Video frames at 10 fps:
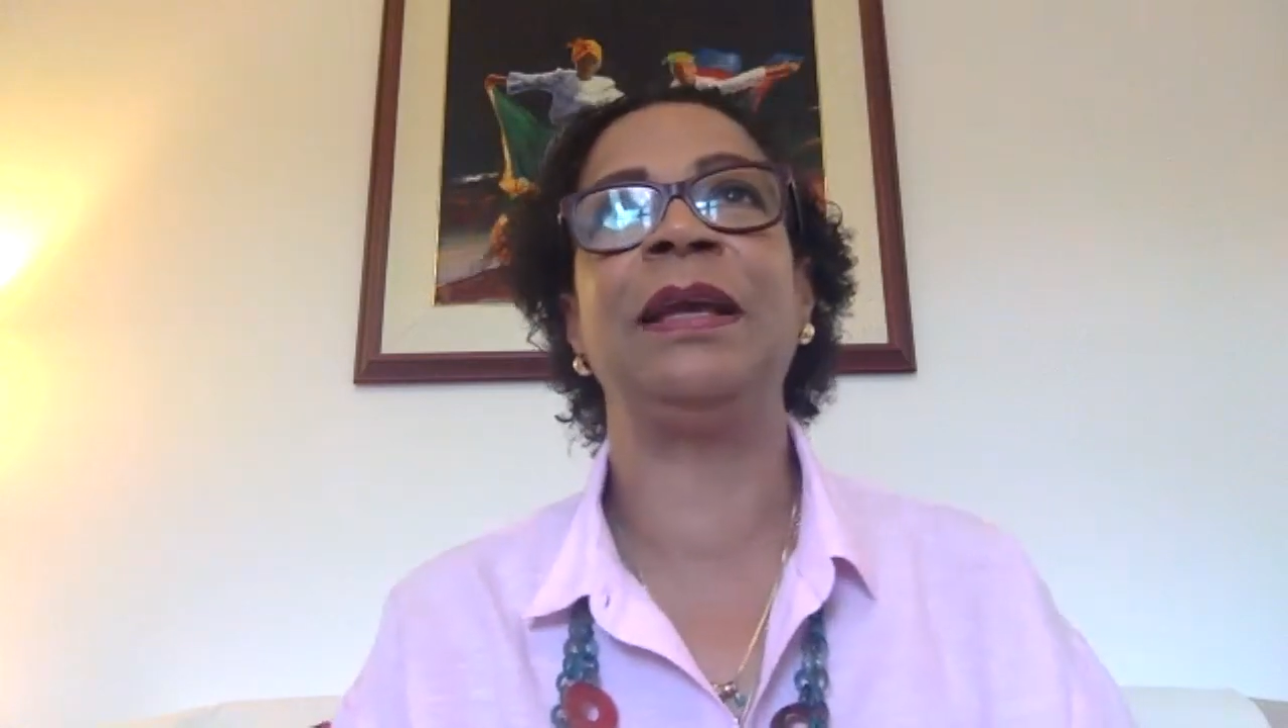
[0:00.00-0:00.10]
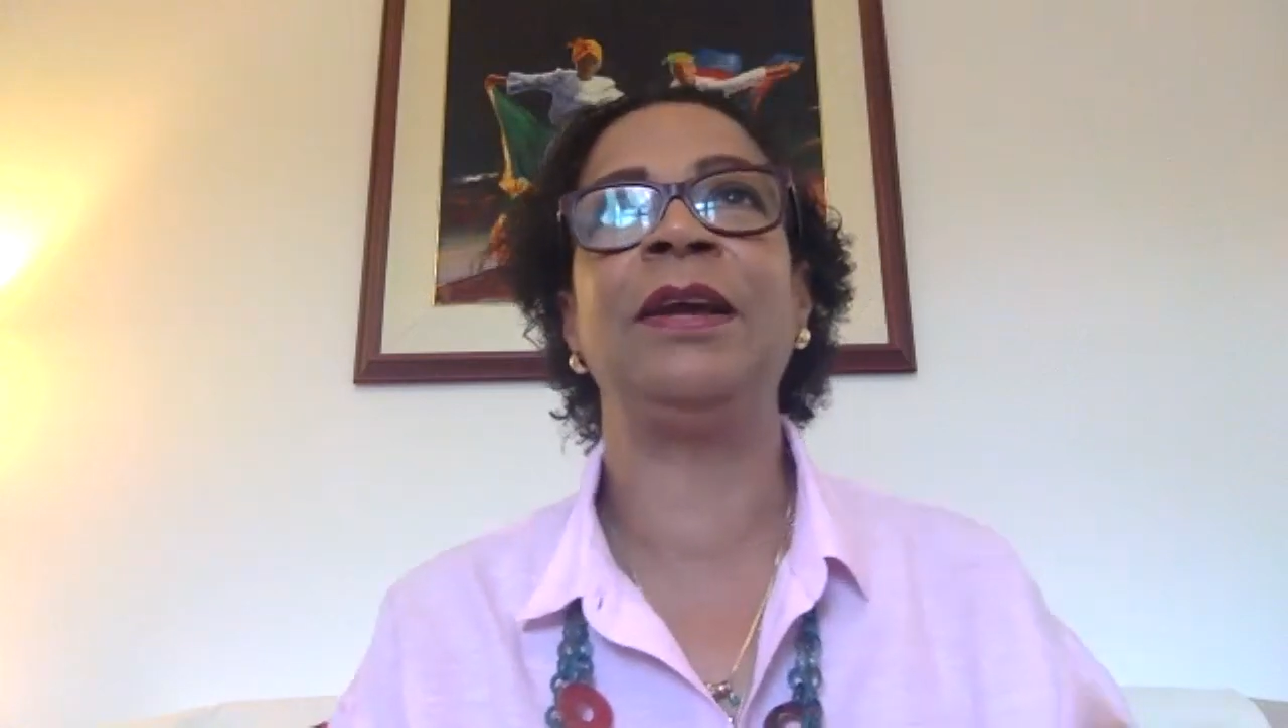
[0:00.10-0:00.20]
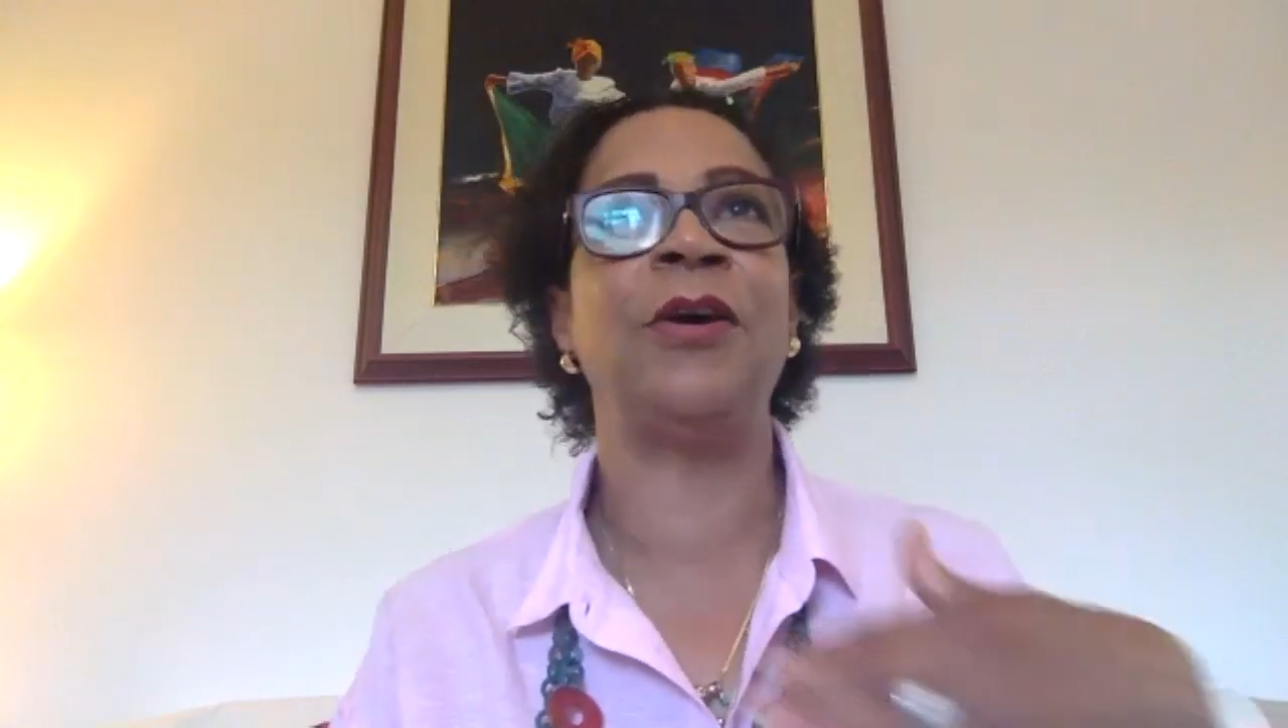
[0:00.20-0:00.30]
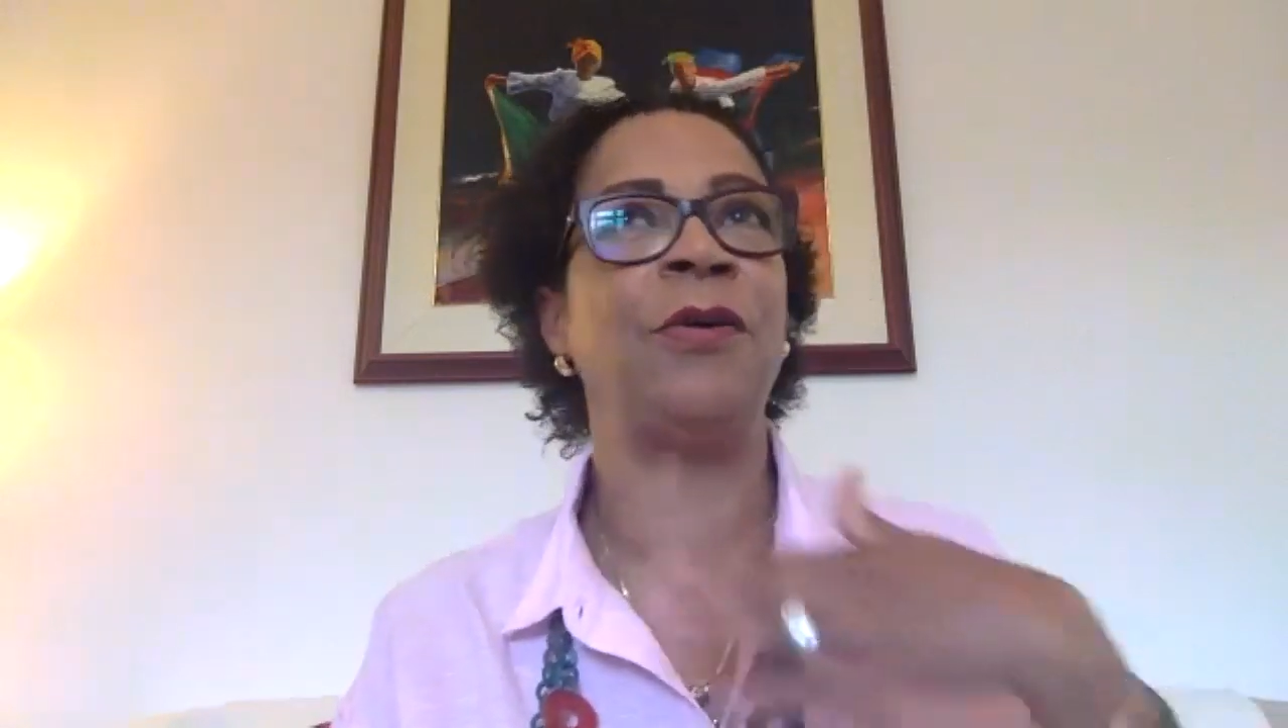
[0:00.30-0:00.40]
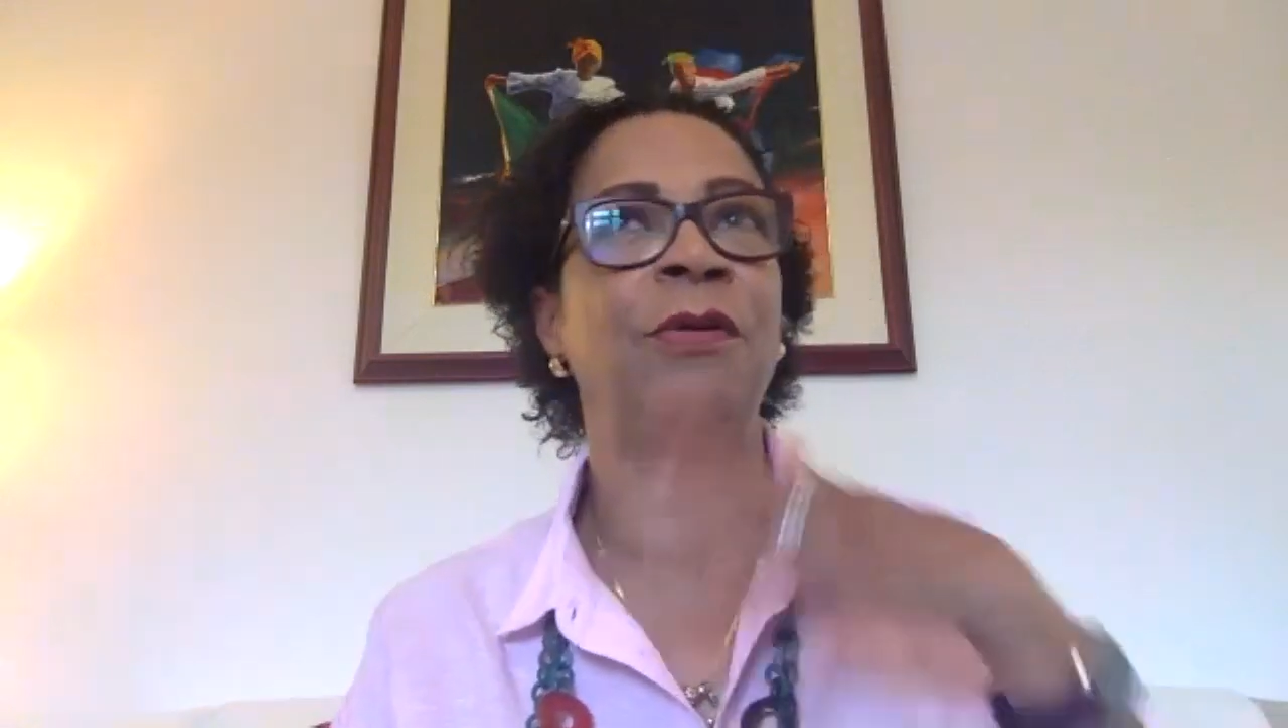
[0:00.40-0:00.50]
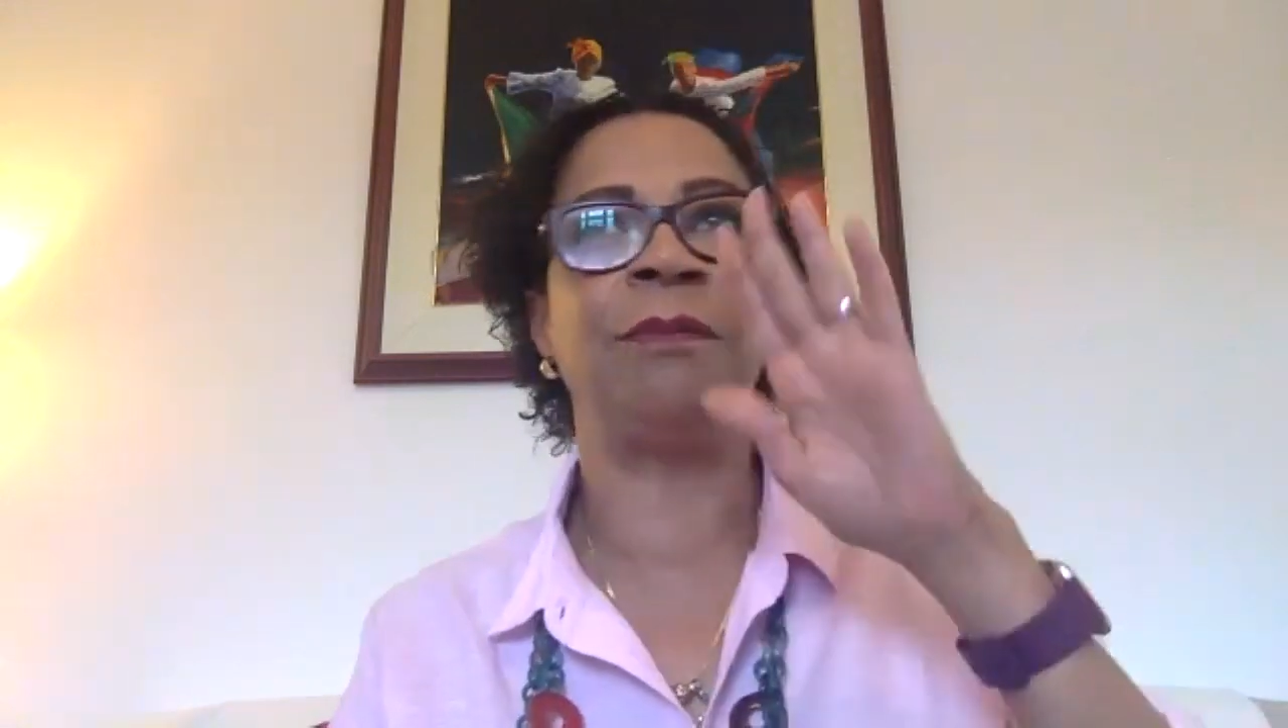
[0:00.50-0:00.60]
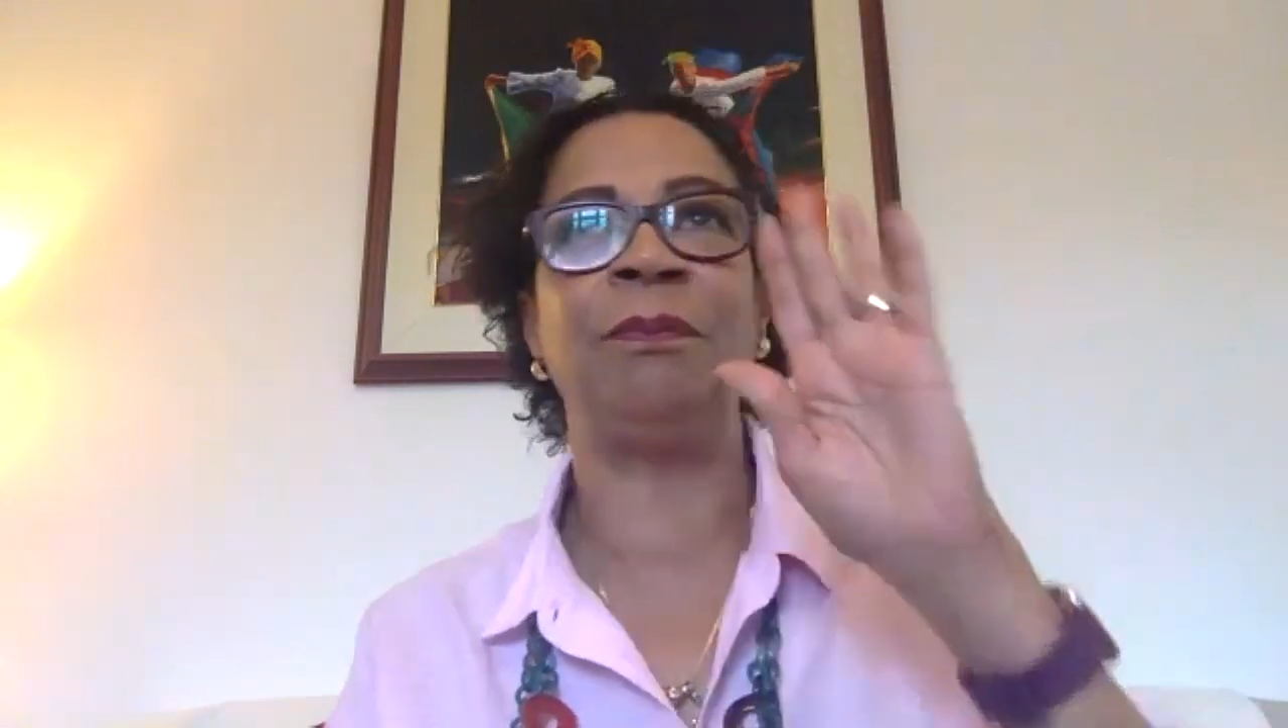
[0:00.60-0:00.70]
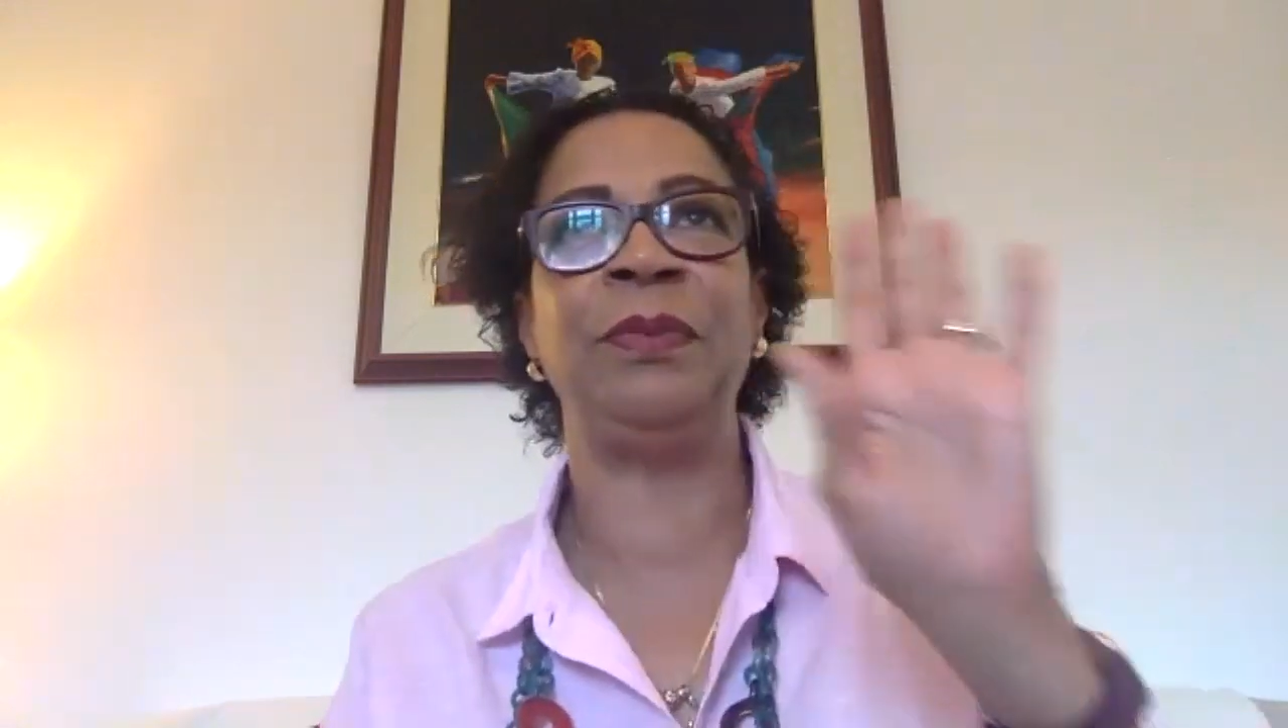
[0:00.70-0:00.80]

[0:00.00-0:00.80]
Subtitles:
think, oh,